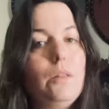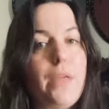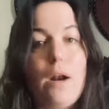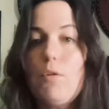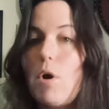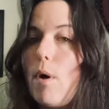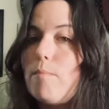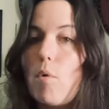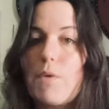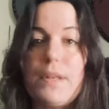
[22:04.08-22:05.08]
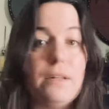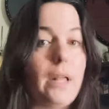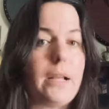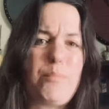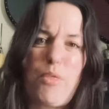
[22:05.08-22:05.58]
they don't go up more than
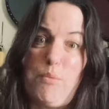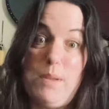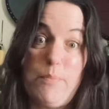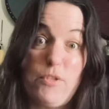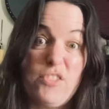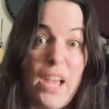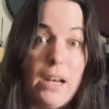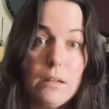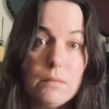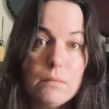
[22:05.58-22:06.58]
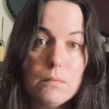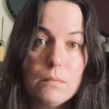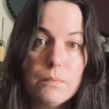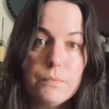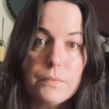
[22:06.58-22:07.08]
like 3%,
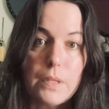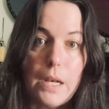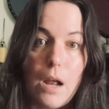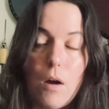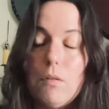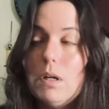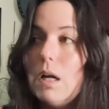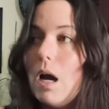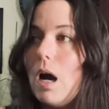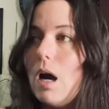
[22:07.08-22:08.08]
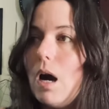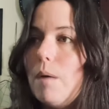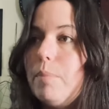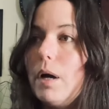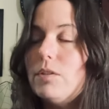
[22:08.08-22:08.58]
you know?
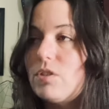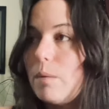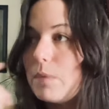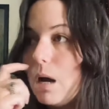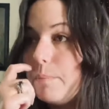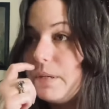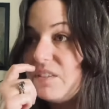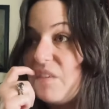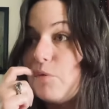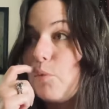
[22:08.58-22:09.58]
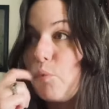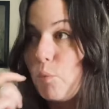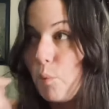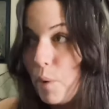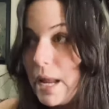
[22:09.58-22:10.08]
But some companies have
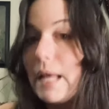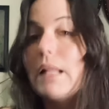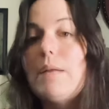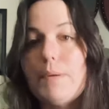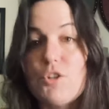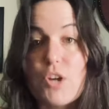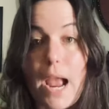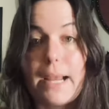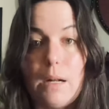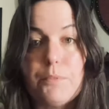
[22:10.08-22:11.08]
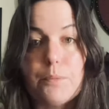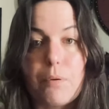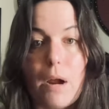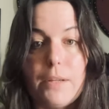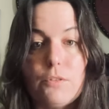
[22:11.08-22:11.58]
really been jacking up the
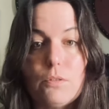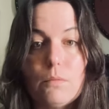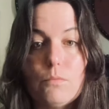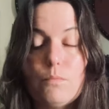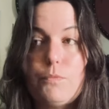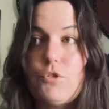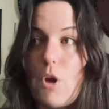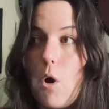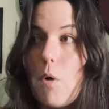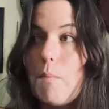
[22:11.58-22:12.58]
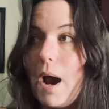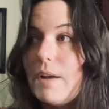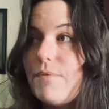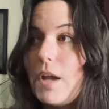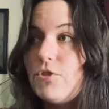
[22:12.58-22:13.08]
price. So my
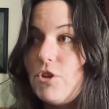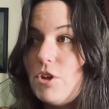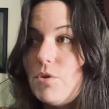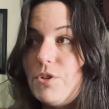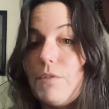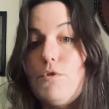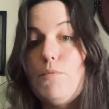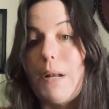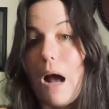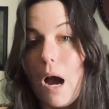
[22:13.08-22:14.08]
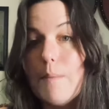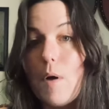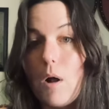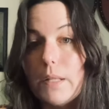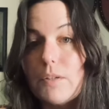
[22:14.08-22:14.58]
advice to you is if you've been
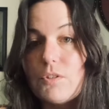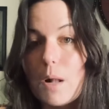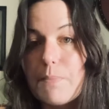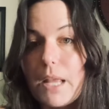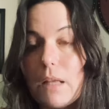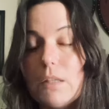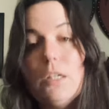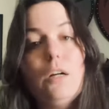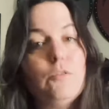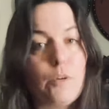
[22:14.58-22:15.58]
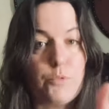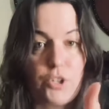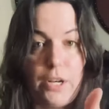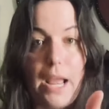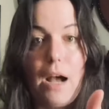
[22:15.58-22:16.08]
eyeballing something from
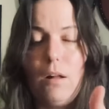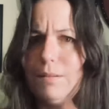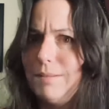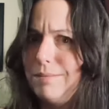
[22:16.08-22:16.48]
Chanel,